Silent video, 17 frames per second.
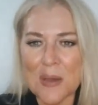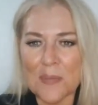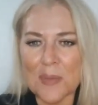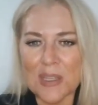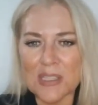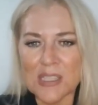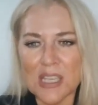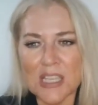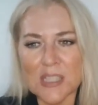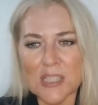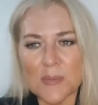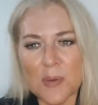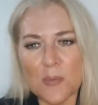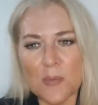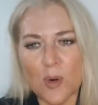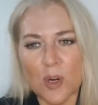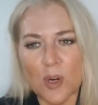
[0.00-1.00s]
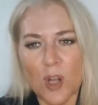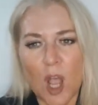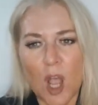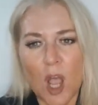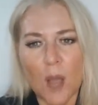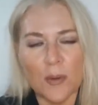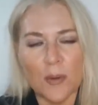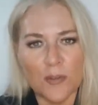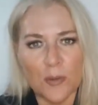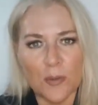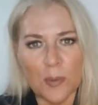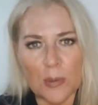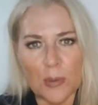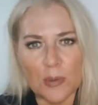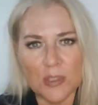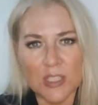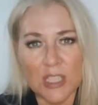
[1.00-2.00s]
say it's been more common for
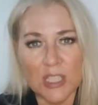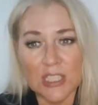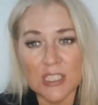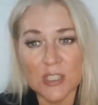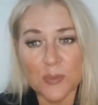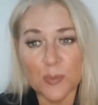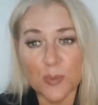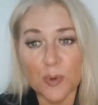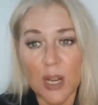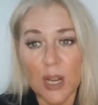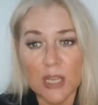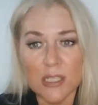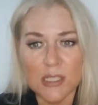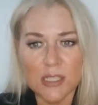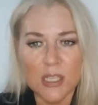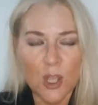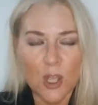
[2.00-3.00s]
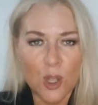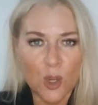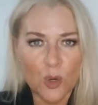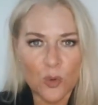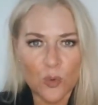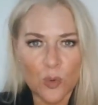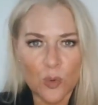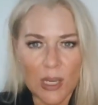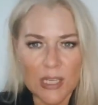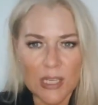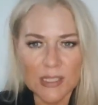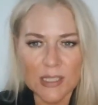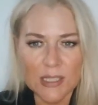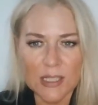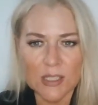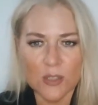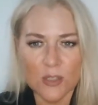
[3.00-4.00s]
people to express
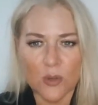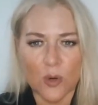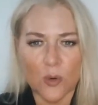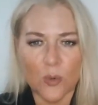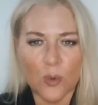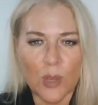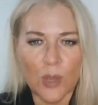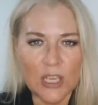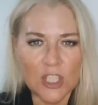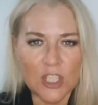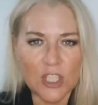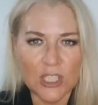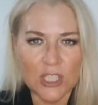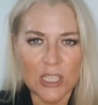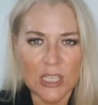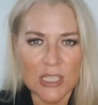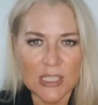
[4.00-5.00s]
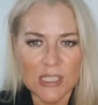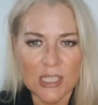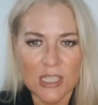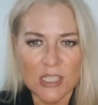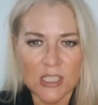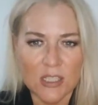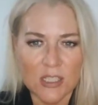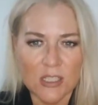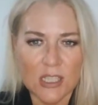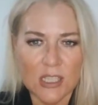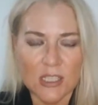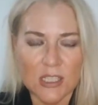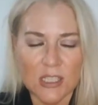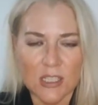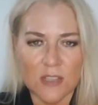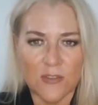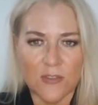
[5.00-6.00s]
racist or racially
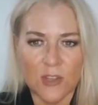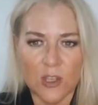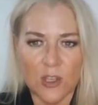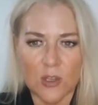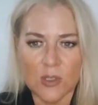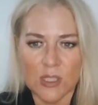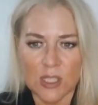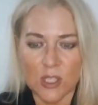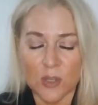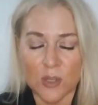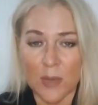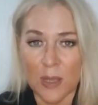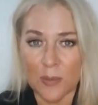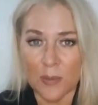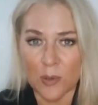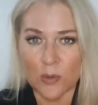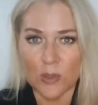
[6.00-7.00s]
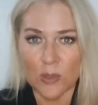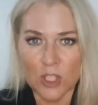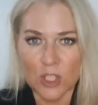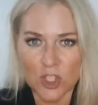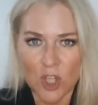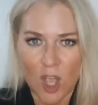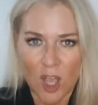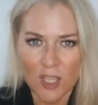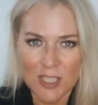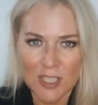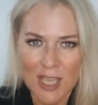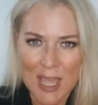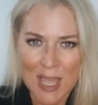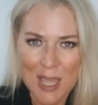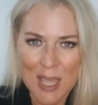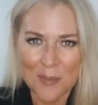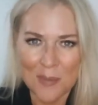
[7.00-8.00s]
insensitive views. And you might be really shocked
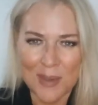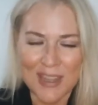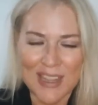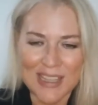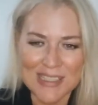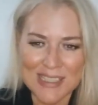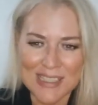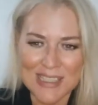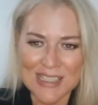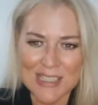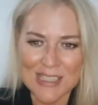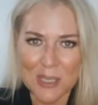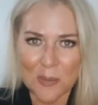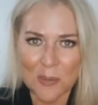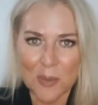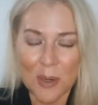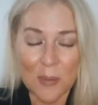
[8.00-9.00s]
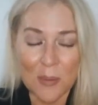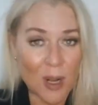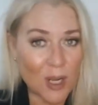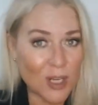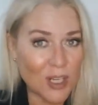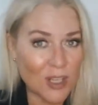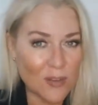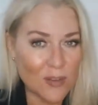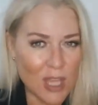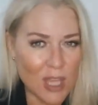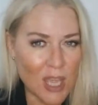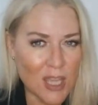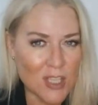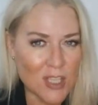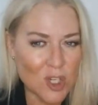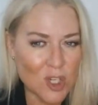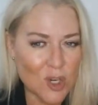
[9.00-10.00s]
by that statistic, but I'm not going to give you the
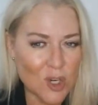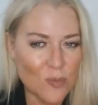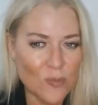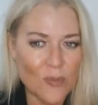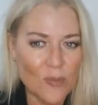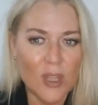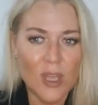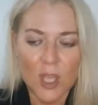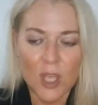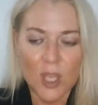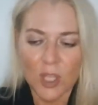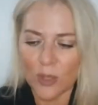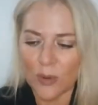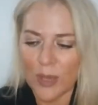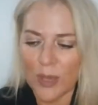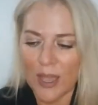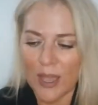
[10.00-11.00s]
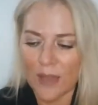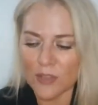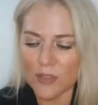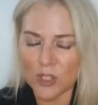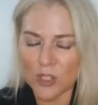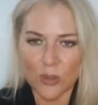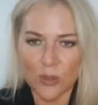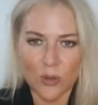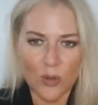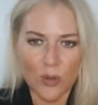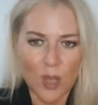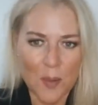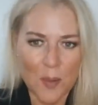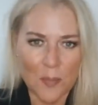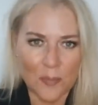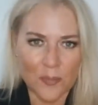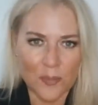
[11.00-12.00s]
answer. You have
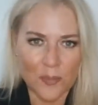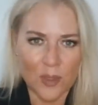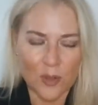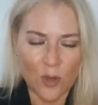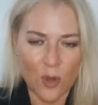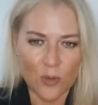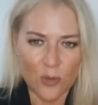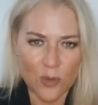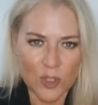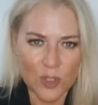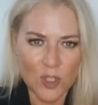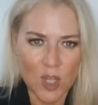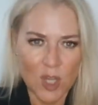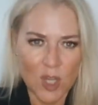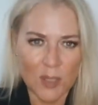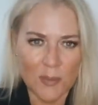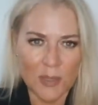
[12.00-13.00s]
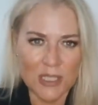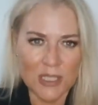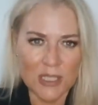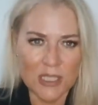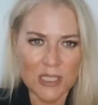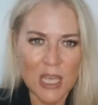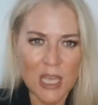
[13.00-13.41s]
to go through the document,